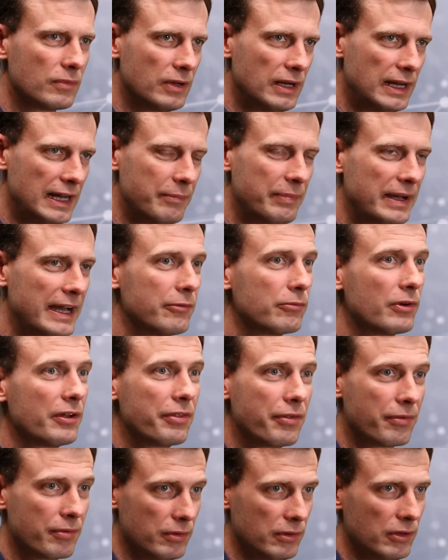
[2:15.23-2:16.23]
high
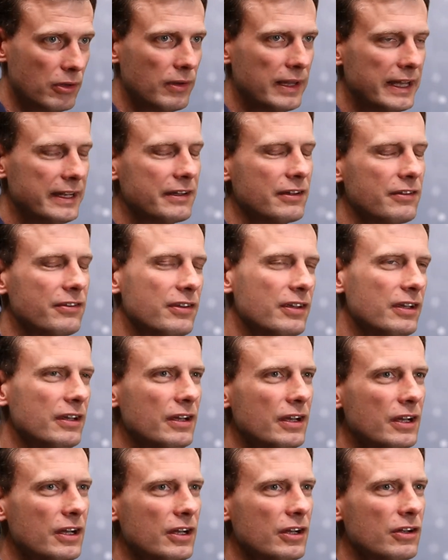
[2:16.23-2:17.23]
bandwidth, low latency,
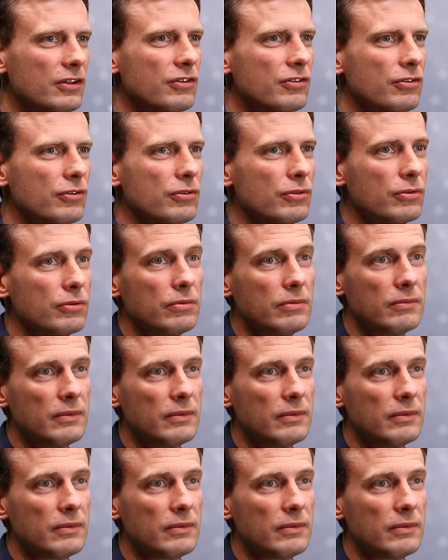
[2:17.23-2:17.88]
to